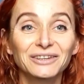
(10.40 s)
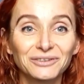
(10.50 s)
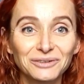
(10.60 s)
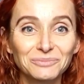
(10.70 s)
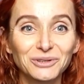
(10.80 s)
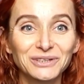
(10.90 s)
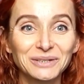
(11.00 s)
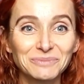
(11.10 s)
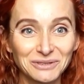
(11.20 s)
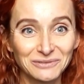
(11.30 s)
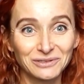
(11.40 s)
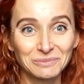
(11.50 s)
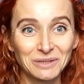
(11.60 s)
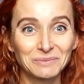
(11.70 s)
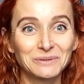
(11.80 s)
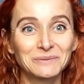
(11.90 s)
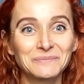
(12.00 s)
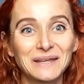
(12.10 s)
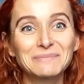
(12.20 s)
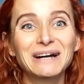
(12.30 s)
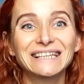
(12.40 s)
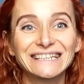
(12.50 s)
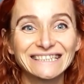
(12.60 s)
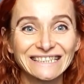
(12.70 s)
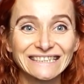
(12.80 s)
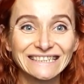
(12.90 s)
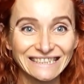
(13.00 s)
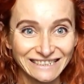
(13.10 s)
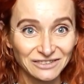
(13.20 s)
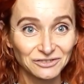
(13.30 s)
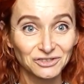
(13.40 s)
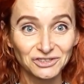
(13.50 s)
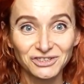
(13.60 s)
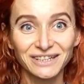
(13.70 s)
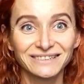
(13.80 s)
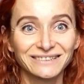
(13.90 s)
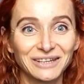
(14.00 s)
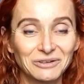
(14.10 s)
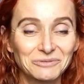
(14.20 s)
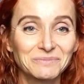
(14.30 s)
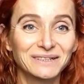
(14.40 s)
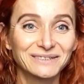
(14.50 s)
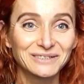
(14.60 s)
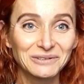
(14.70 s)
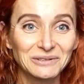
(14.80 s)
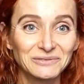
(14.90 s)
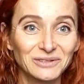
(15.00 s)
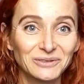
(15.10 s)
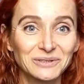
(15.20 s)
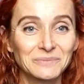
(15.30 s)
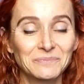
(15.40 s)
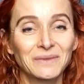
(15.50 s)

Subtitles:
Good morning, beautiful people. I'm Alex and this is Gingerhead & Co, my sewing vlog.